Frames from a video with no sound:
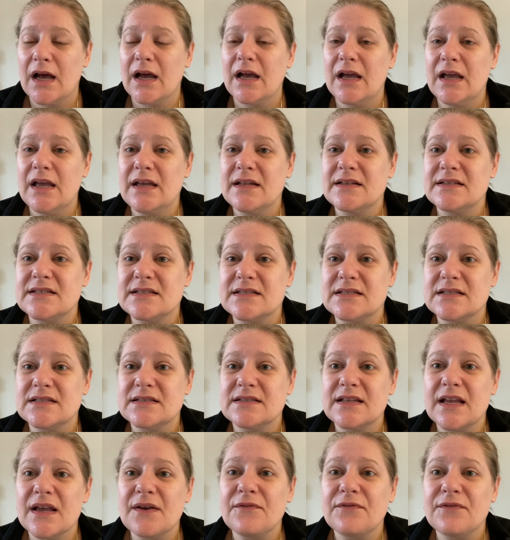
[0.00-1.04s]
It's
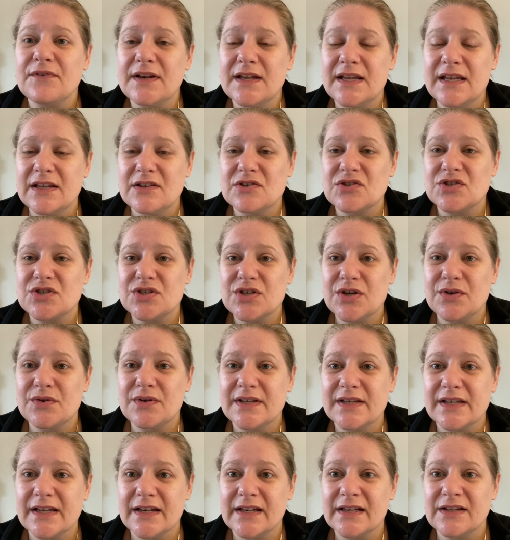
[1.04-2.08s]
definitely
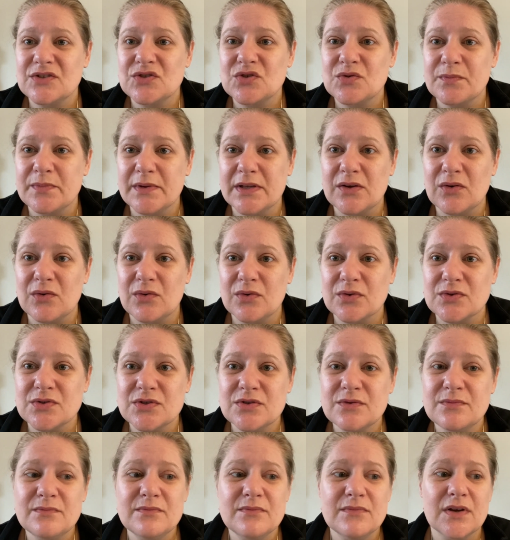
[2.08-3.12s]
slowly getting to be
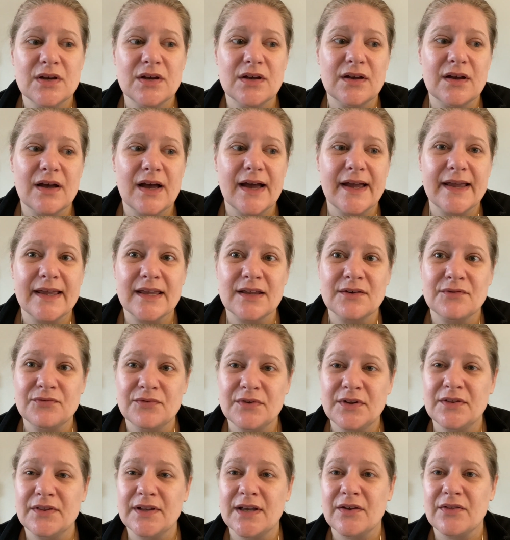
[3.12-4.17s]
autumn. I can
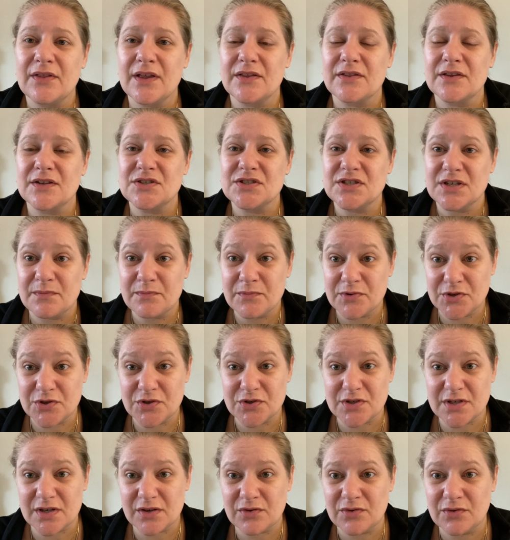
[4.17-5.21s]
feel now that the
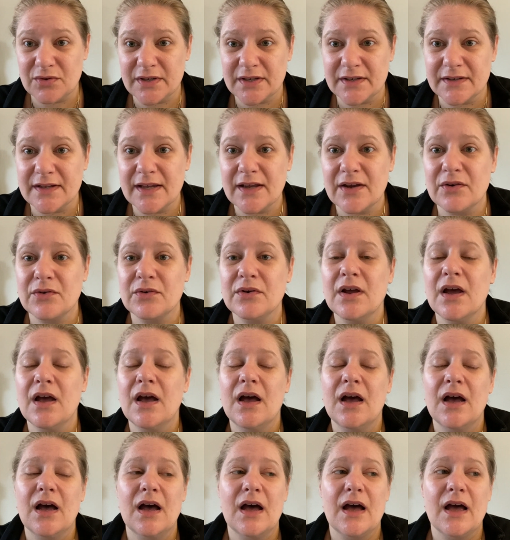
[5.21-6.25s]
temperatures are cooling down.
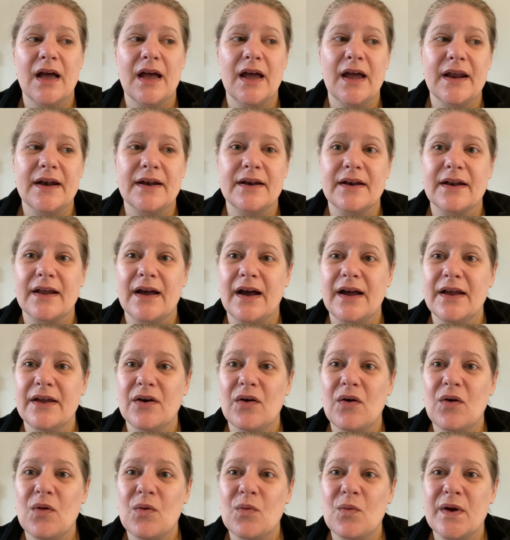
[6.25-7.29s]
And I
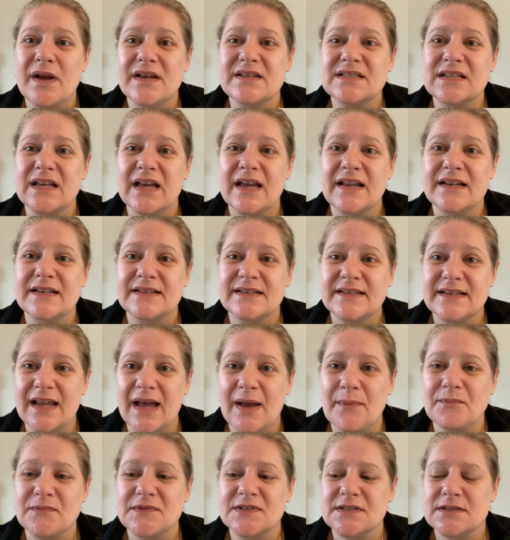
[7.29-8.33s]
always
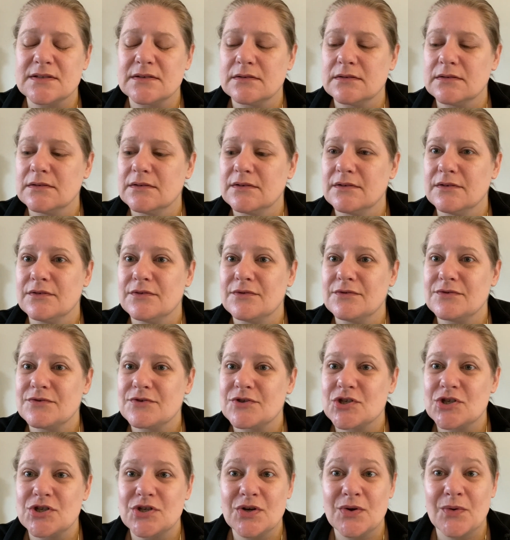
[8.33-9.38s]
adapt
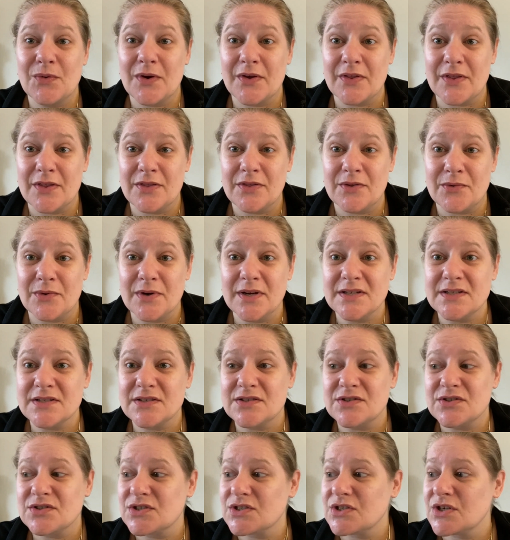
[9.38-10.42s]
slower than the rest,
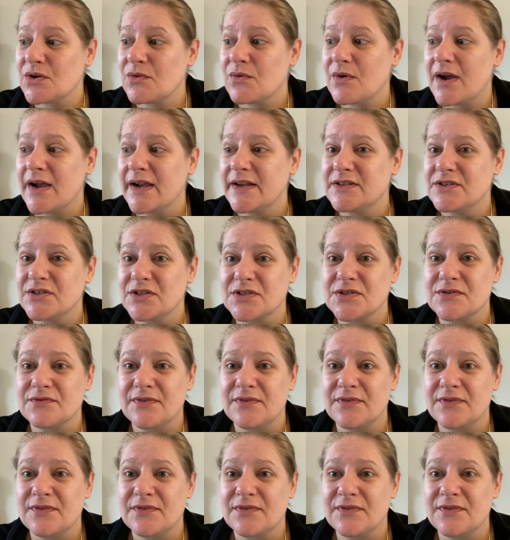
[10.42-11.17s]
so I just